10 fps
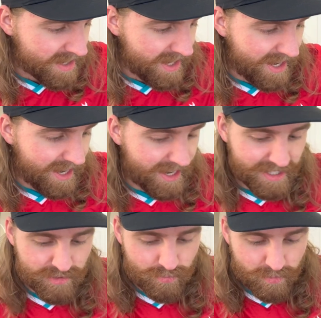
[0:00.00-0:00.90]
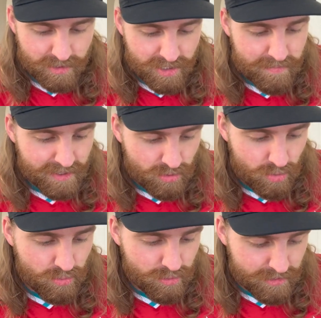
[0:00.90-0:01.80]
And it's really been
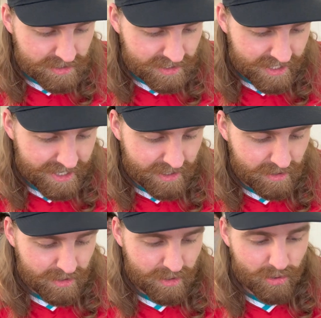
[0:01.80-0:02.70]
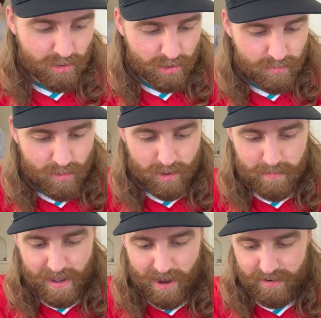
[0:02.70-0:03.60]
cool to like learn more
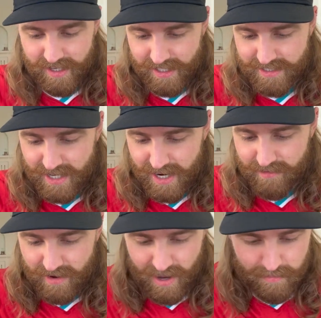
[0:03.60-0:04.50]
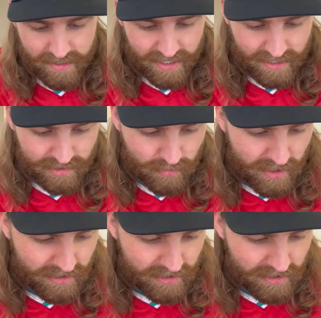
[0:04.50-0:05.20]
about his kind of hobby, and as well